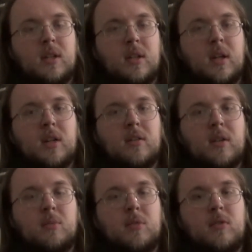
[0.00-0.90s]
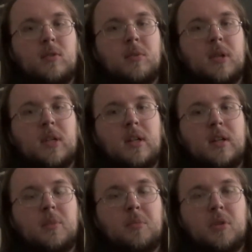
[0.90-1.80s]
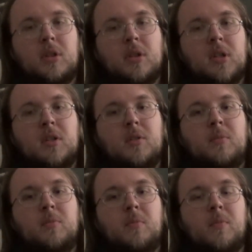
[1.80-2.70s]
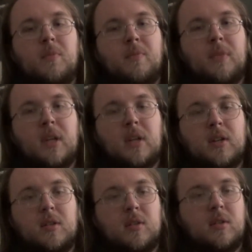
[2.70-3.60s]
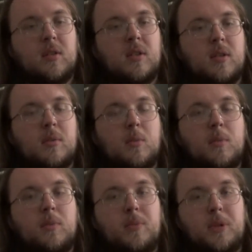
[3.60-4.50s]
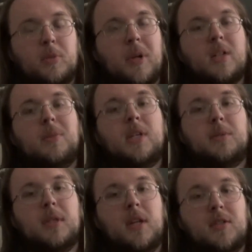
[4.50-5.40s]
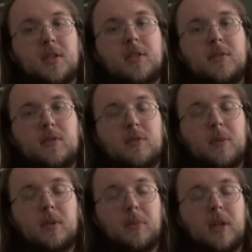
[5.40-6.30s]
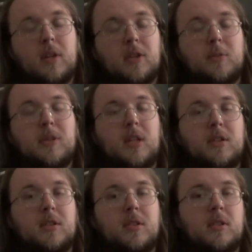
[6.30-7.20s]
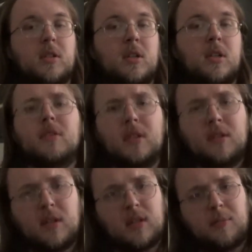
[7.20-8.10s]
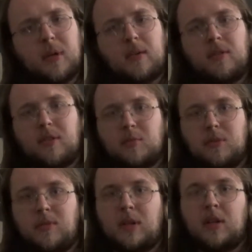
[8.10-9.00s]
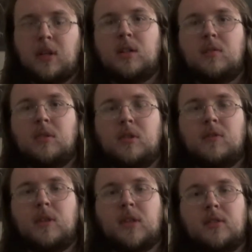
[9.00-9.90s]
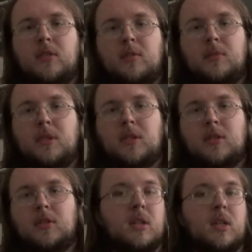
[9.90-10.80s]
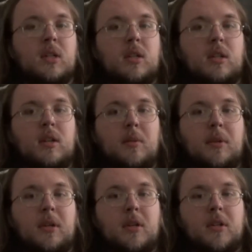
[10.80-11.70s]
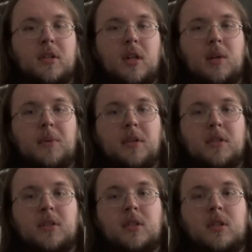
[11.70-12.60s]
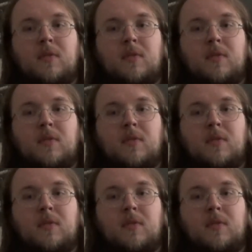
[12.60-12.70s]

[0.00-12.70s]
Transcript: Not a great movie, but pretty good. And surpassed my expectations, my low expectations. What did you think of the Power Rangers movie? Were you a fan of the source material? Let me know in the comments.